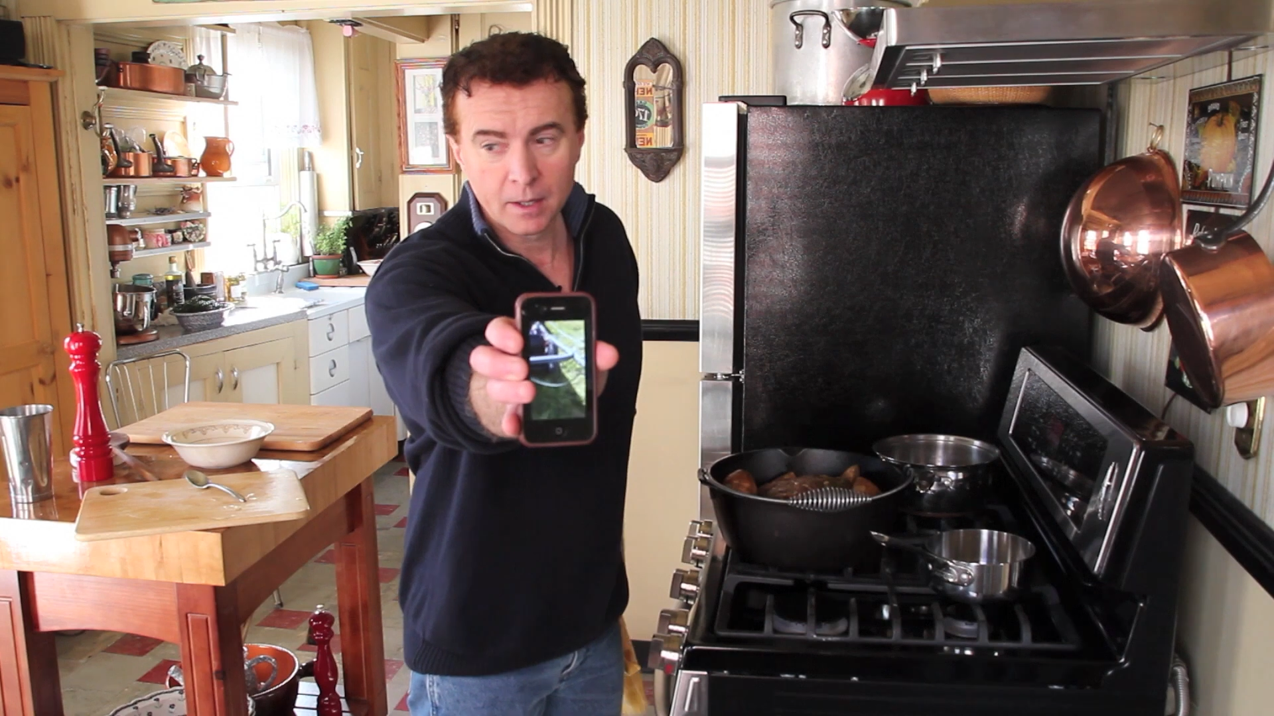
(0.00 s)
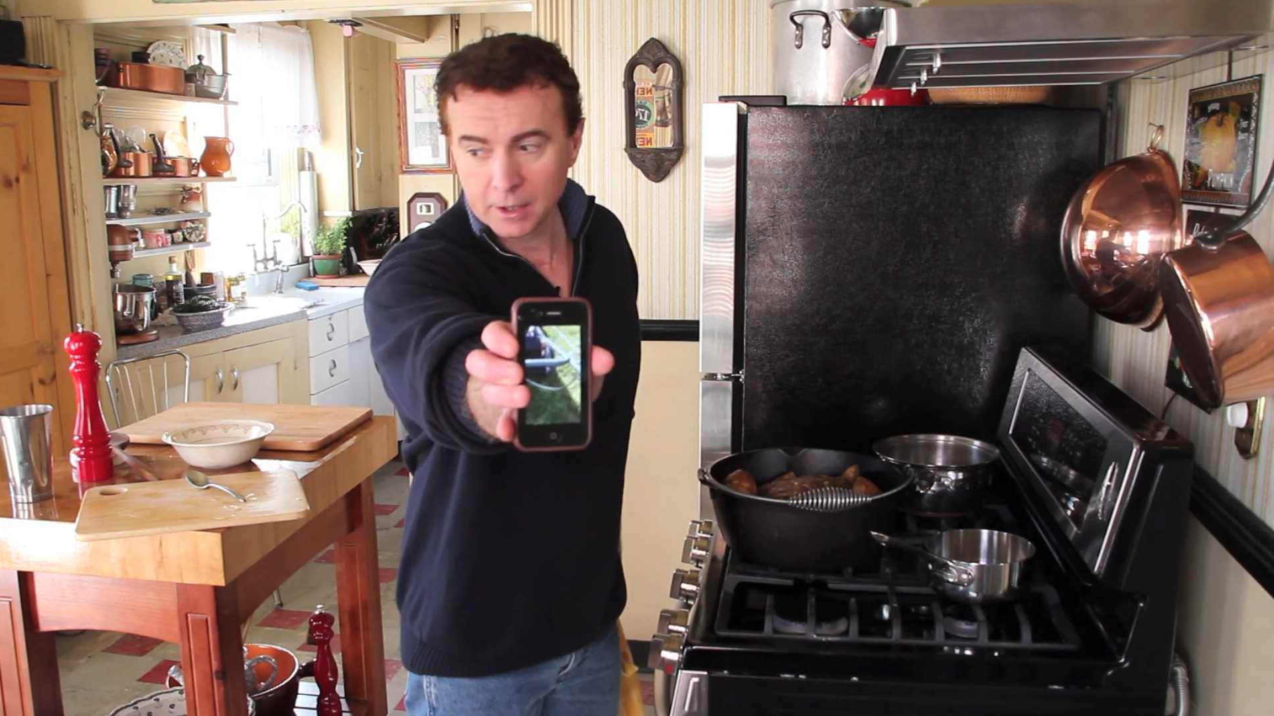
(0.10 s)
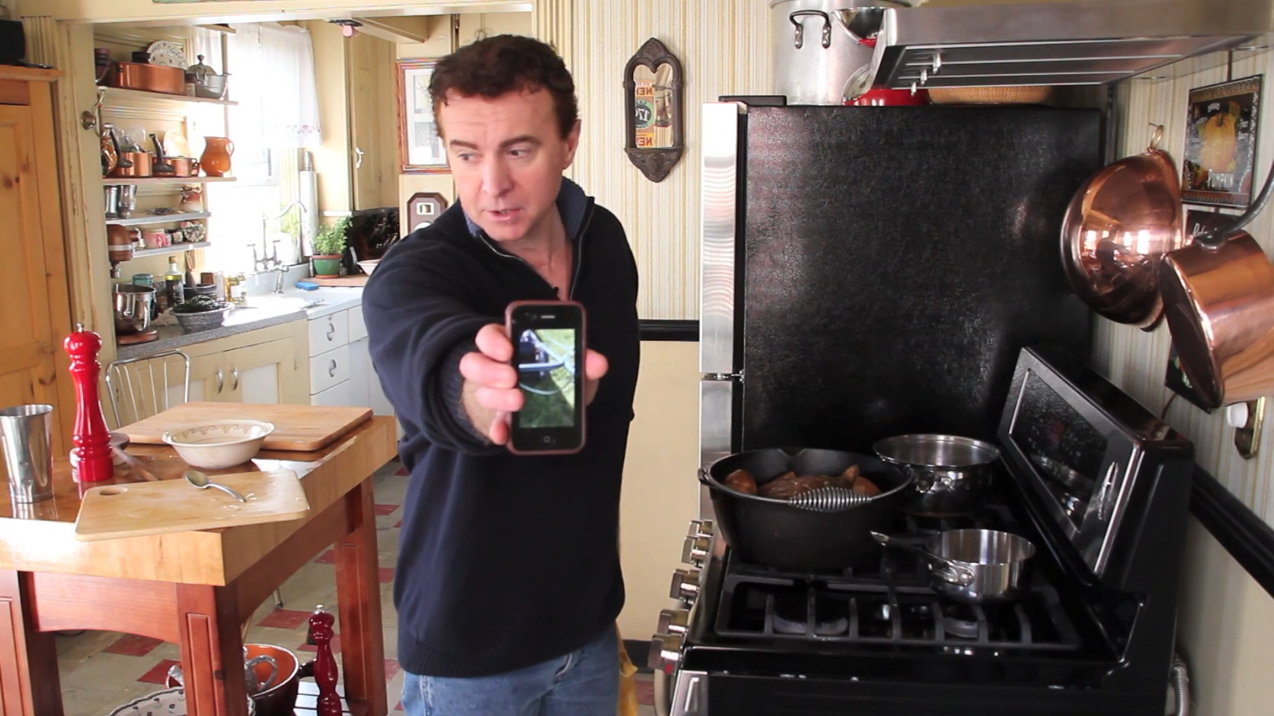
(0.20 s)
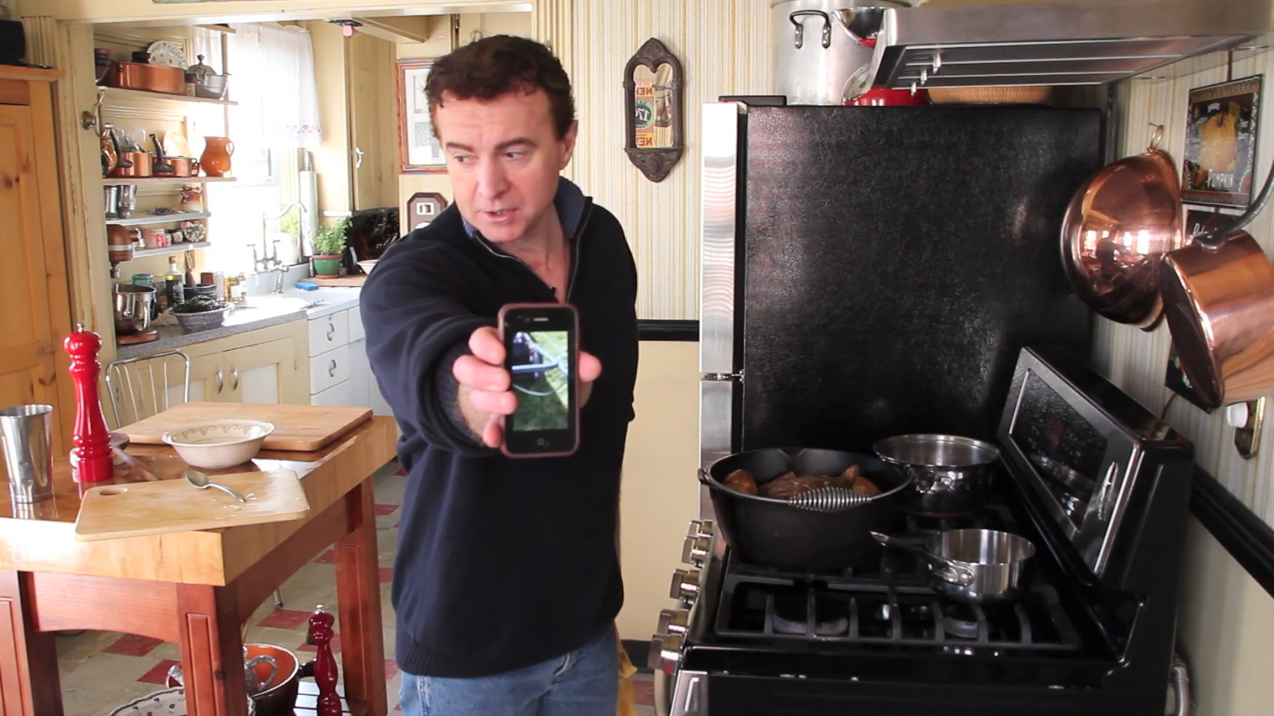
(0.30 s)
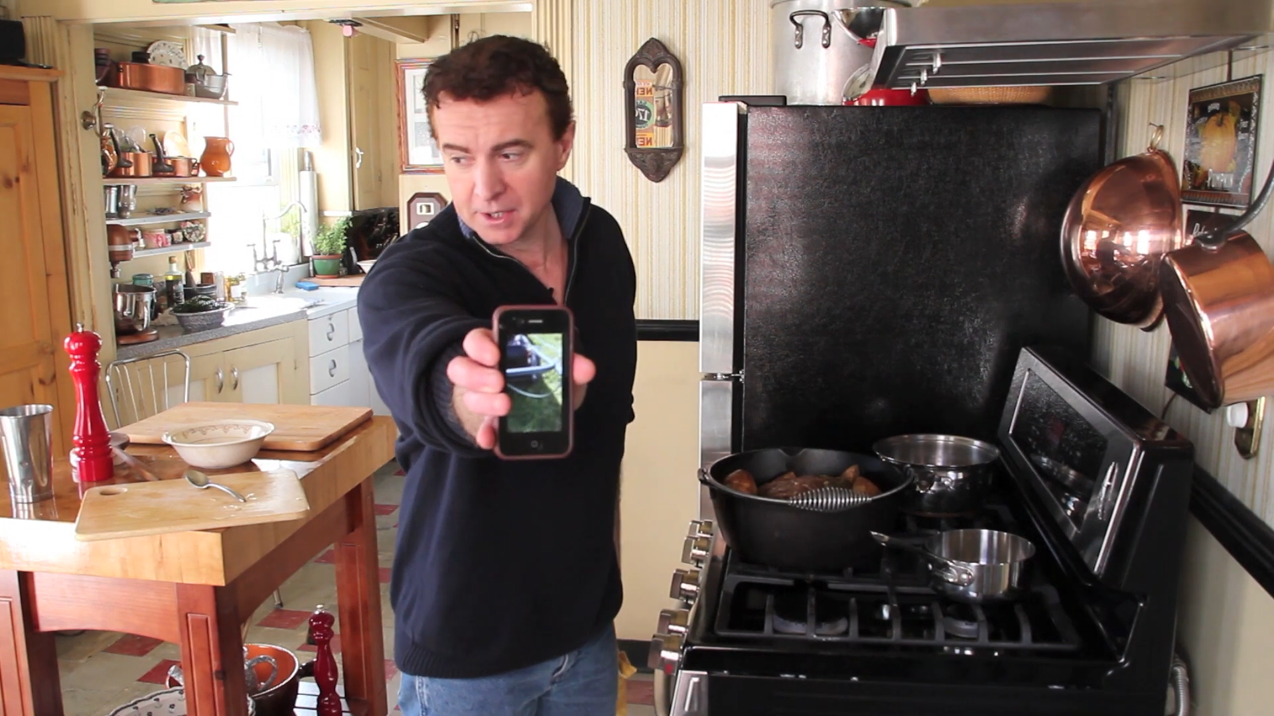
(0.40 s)

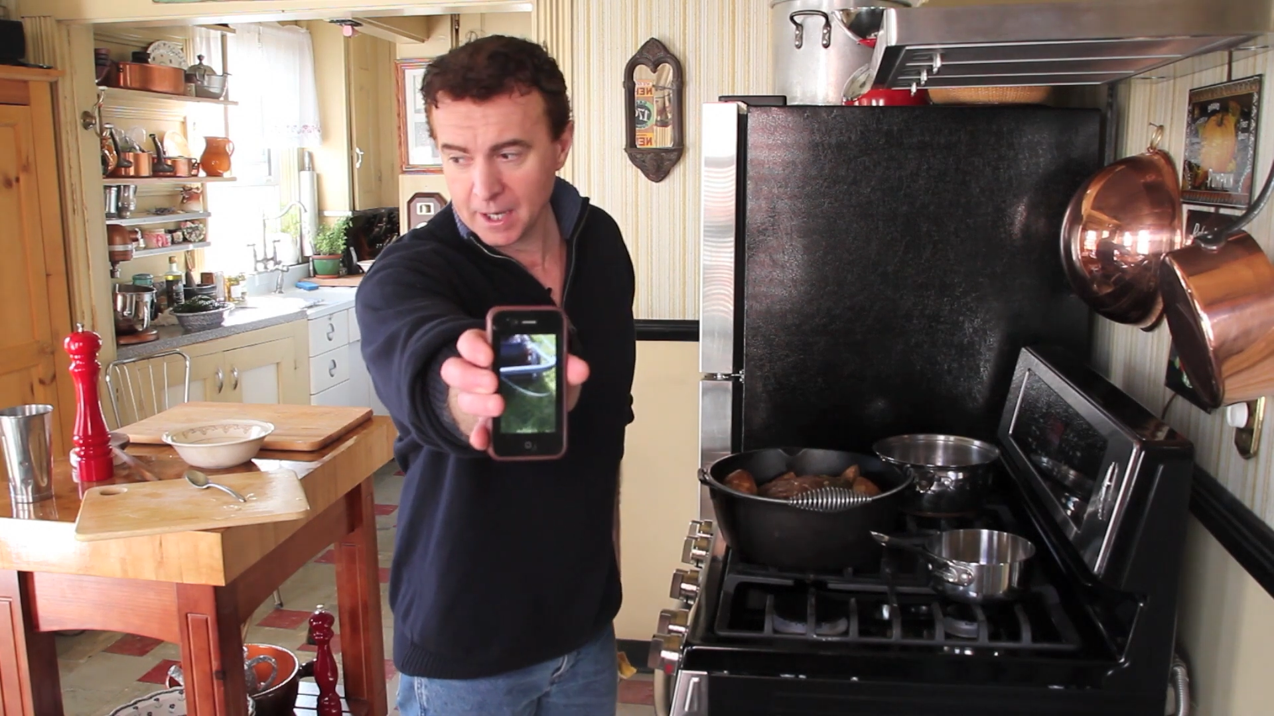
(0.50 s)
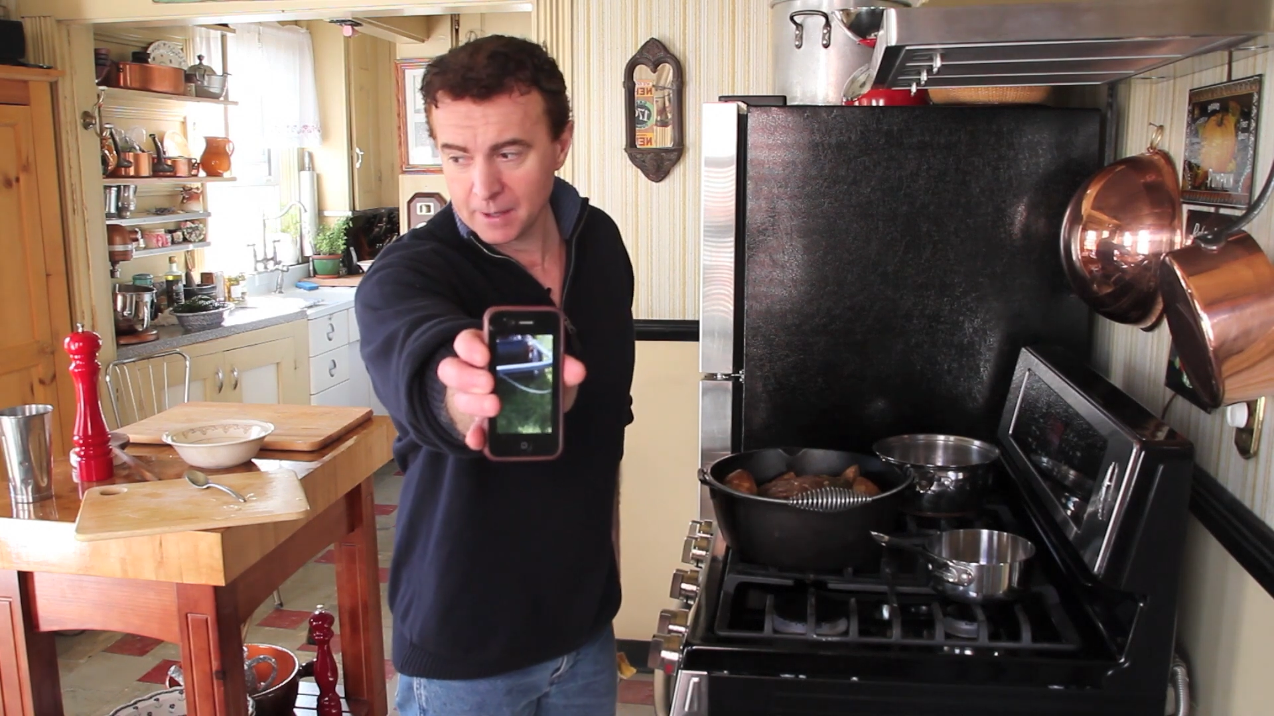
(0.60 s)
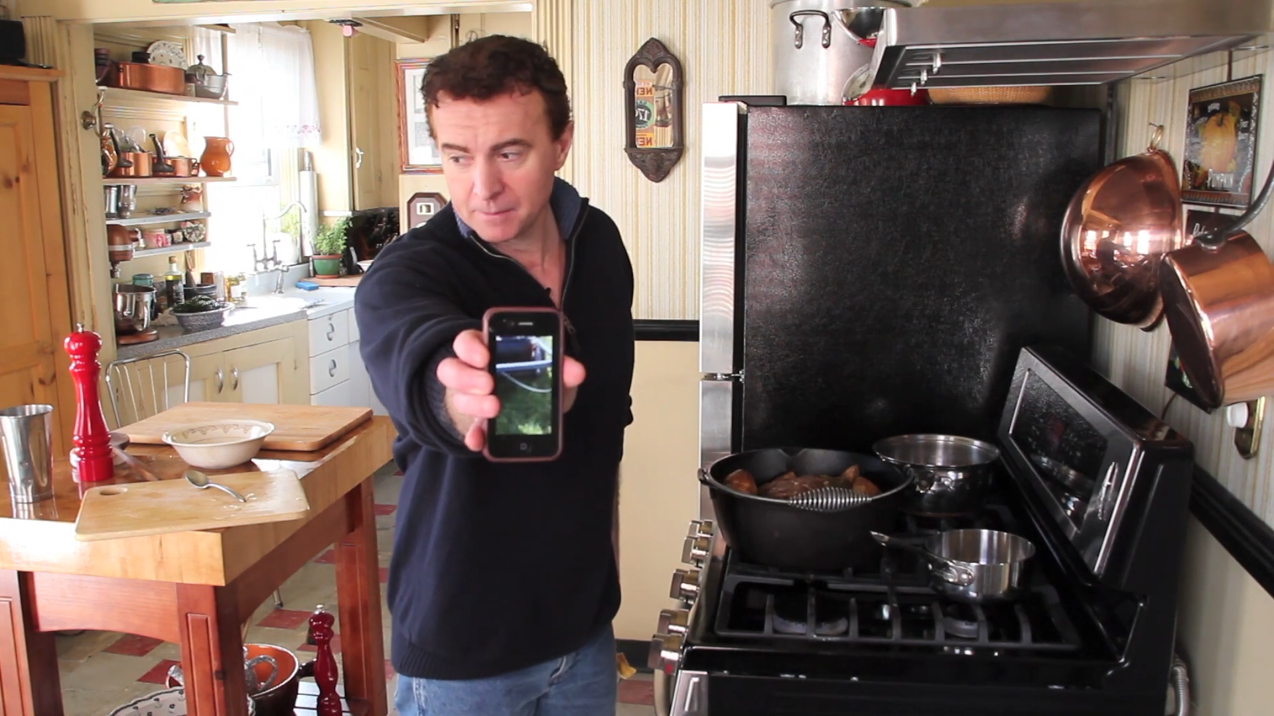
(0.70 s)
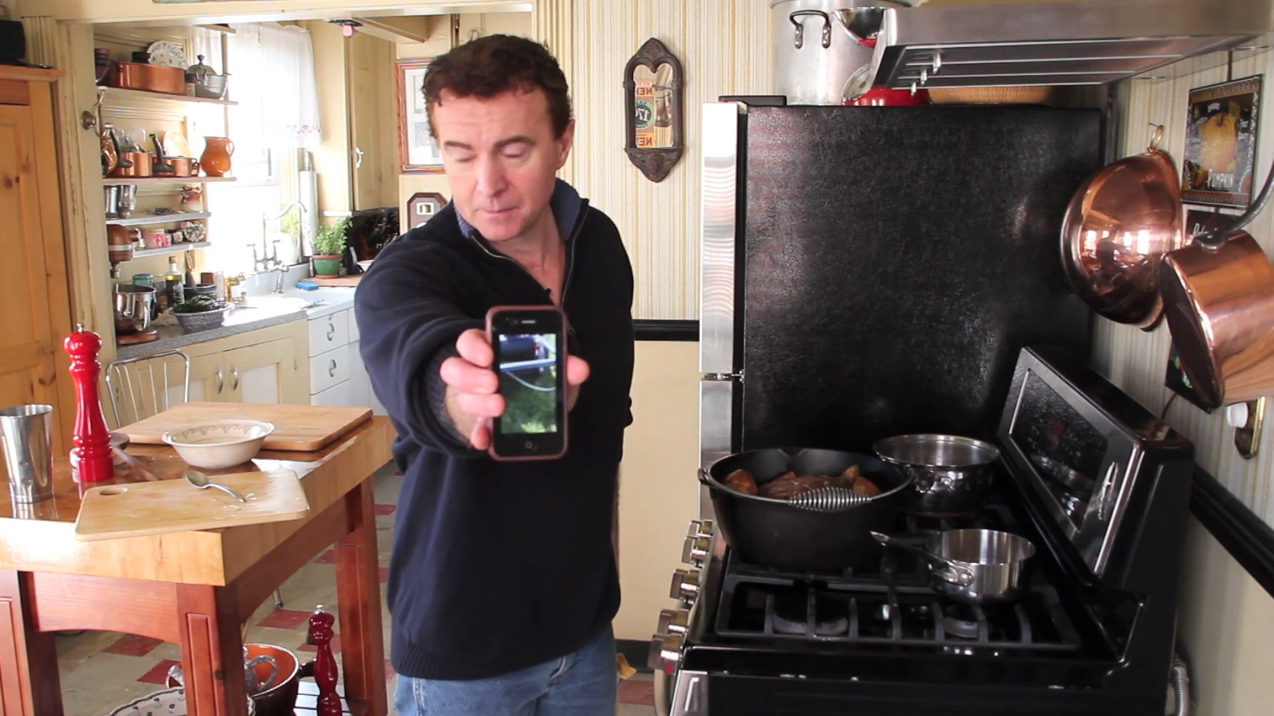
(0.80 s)
Can you see that?